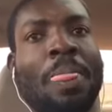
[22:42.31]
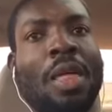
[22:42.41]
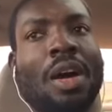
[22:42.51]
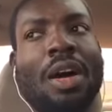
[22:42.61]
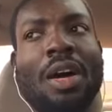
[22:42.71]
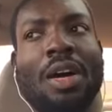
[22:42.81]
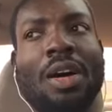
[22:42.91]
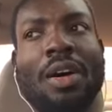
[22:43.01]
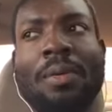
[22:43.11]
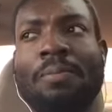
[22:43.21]

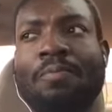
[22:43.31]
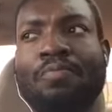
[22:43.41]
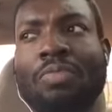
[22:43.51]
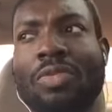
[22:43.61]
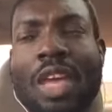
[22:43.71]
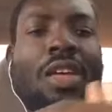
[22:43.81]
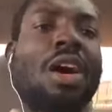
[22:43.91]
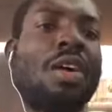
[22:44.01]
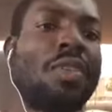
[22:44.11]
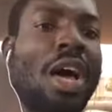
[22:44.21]

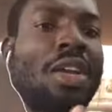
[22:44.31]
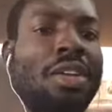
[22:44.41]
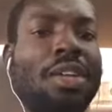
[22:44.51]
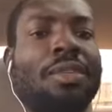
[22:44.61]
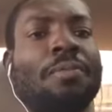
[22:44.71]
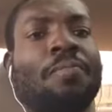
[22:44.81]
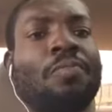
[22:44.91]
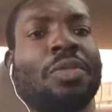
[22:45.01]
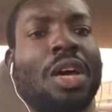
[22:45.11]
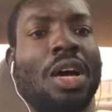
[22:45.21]
takeoff, landing,
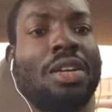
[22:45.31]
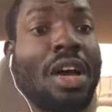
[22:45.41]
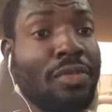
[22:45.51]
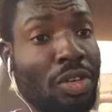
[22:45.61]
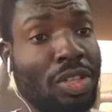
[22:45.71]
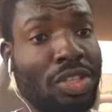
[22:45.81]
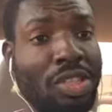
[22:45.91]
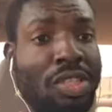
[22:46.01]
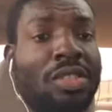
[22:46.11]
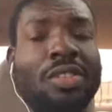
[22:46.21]

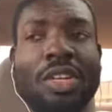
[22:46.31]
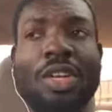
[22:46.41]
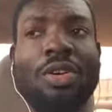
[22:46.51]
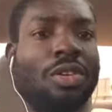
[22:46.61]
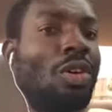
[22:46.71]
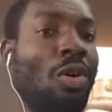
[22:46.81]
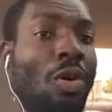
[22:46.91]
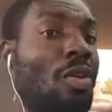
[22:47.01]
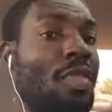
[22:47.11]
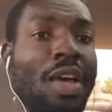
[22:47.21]
diversion, the
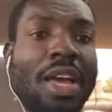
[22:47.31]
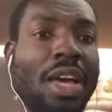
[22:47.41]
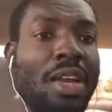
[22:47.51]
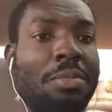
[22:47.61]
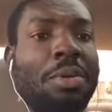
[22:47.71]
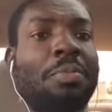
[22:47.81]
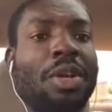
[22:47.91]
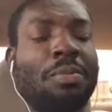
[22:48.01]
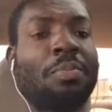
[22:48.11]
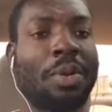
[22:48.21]
whole thing I got to be
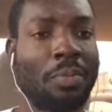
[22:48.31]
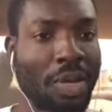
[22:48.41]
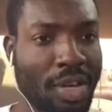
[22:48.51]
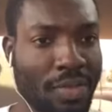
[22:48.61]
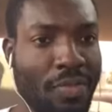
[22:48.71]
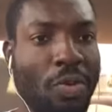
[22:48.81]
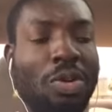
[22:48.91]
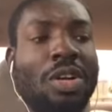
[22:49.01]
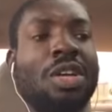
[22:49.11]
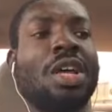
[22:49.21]
prepared
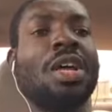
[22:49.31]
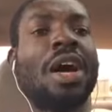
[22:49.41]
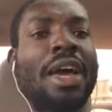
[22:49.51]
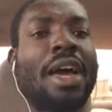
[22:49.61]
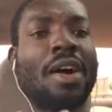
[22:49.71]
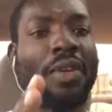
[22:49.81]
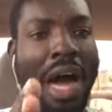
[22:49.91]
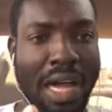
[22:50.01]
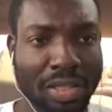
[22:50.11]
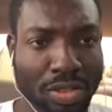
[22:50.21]
for. I have
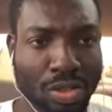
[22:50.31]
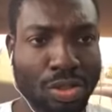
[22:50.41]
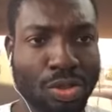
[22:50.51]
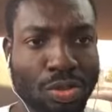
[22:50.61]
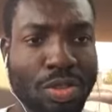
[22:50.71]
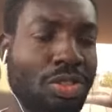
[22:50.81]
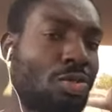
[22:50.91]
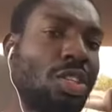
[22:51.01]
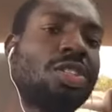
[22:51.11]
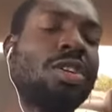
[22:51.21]
altitude
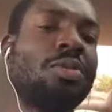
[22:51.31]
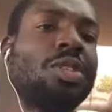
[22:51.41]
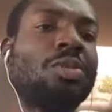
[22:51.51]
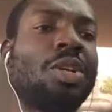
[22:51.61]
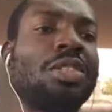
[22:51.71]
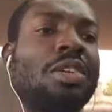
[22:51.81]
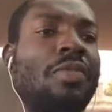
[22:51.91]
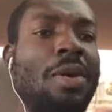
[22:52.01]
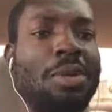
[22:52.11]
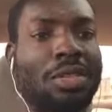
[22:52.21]
restriction, which means if
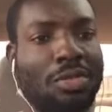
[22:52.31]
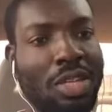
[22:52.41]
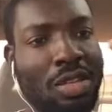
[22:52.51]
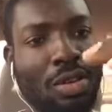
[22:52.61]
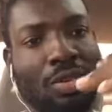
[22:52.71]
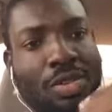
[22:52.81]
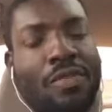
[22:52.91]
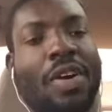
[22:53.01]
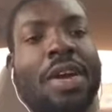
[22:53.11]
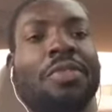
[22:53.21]
I'm at
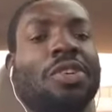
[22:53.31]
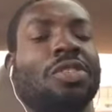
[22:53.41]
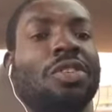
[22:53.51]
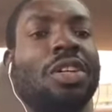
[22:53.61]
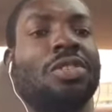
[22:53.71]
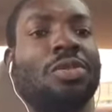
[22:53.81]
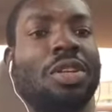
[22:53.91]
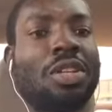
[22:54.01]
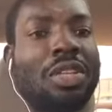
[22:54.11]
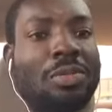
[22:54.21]
3,500
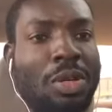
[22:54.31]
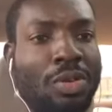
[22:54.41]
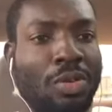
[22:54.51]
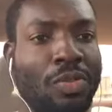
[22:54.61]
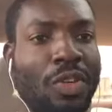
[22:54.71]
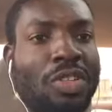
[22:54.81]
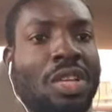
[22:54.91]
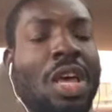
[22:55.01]
doing these maneuvers,